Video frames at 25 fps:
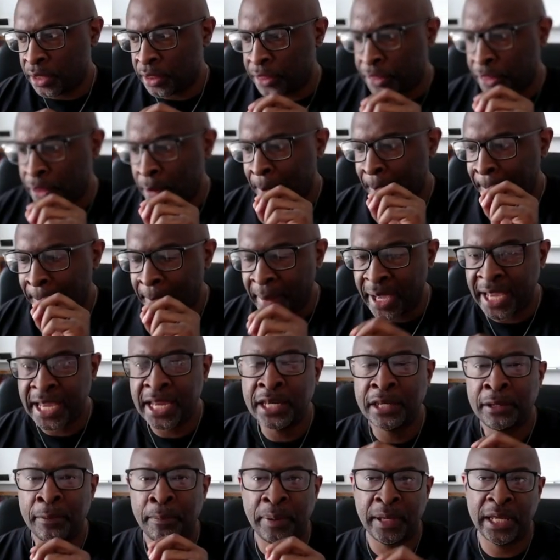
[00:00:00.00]
The
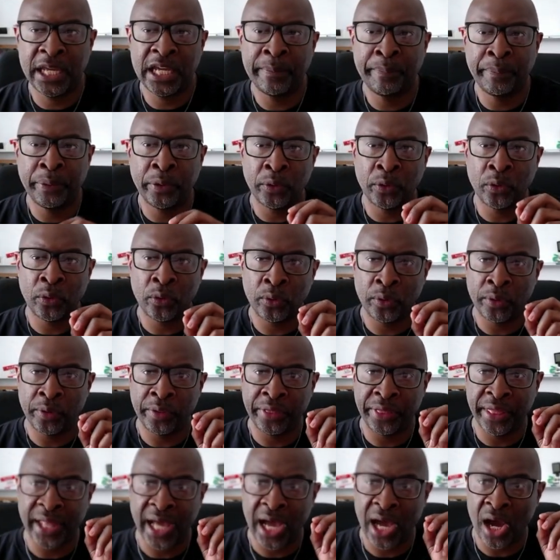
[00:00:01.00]
main people
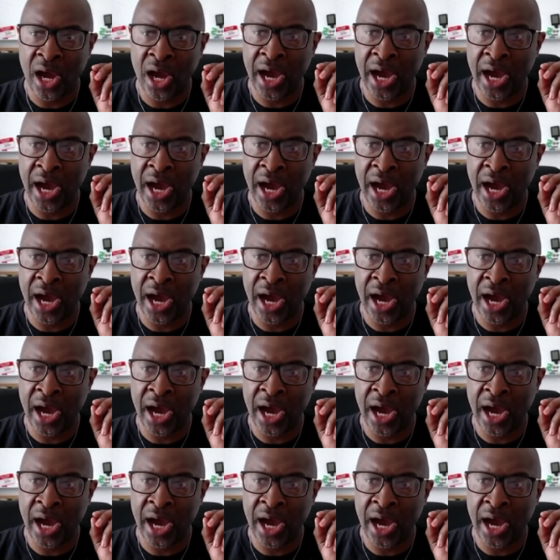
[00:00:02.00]
that